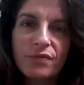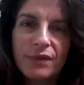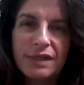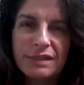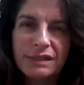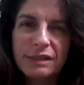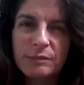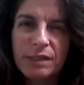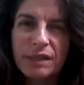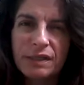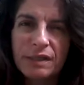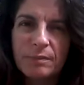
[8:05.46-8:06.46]
That's a little
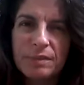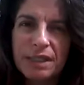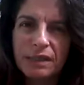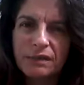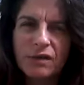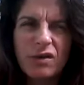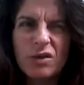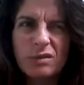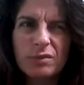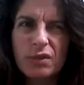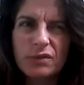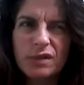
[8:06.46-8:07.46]
bit of the update. All
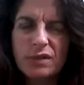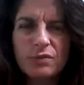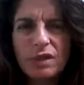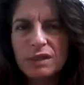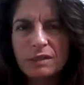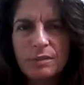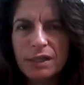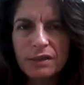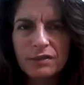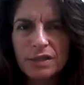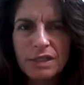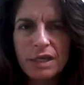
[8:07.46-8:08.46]
I'm doing is wanting to be
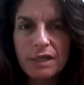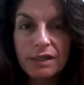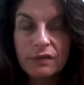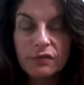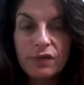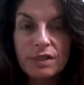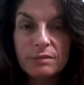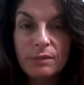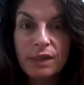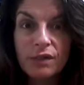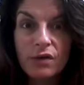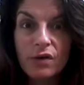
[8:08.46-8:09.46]
outside and fixing
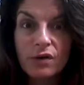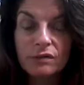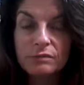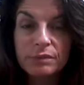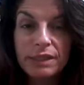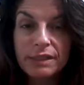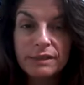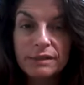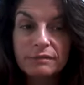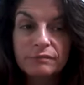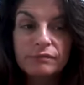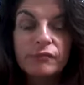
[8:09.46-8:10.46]
my yard and
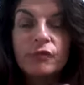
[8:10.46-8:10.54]
planting